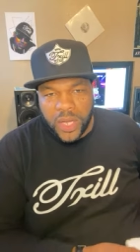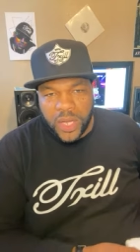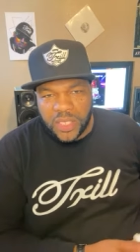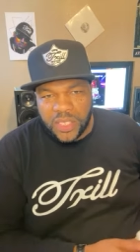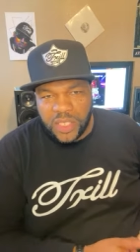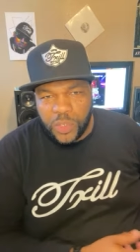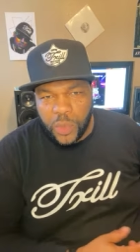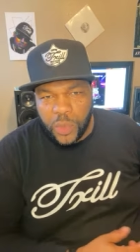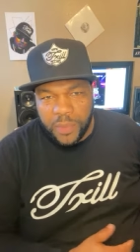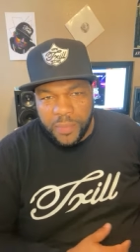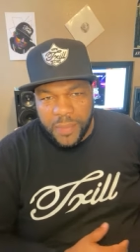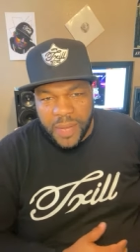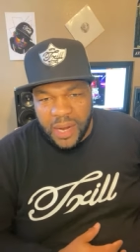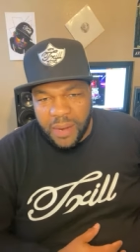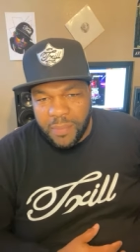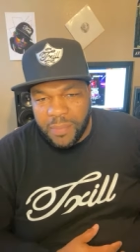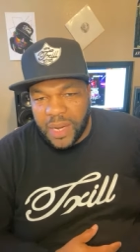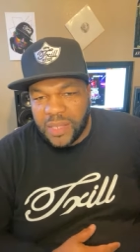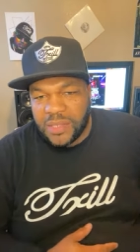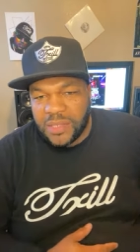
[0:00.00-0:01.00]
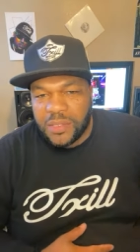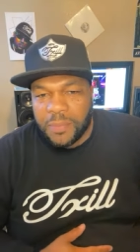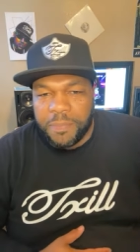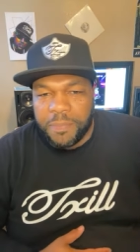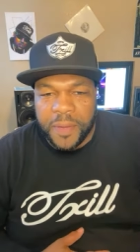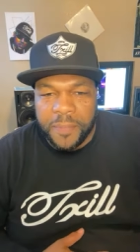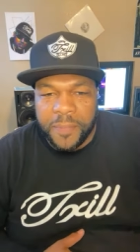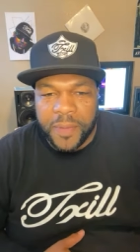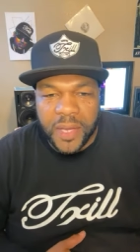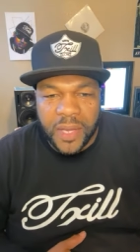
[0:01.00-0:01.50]
to get to it, man. I'm letting some
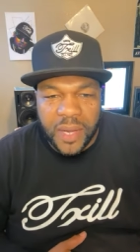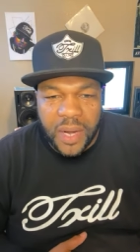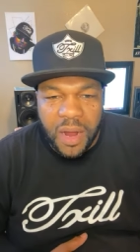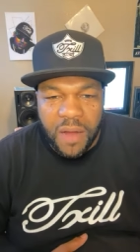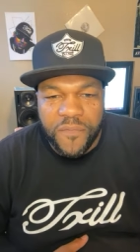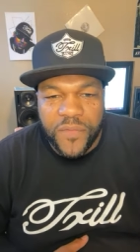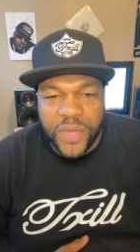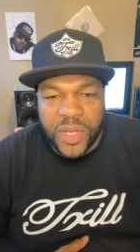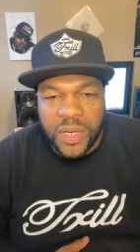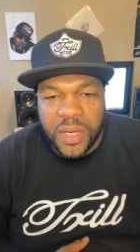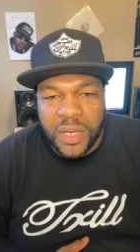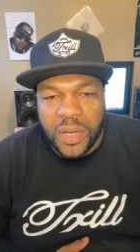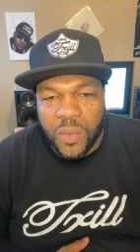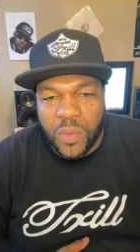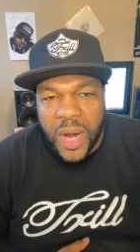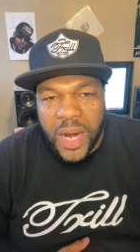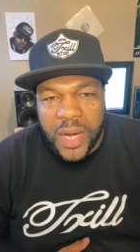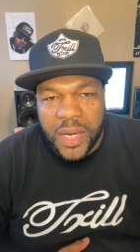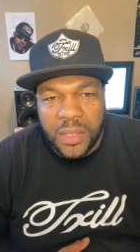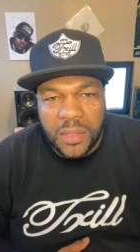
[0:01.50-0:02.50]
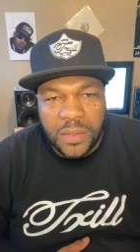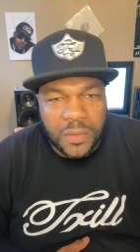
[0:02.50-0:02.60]
people get off in here, right?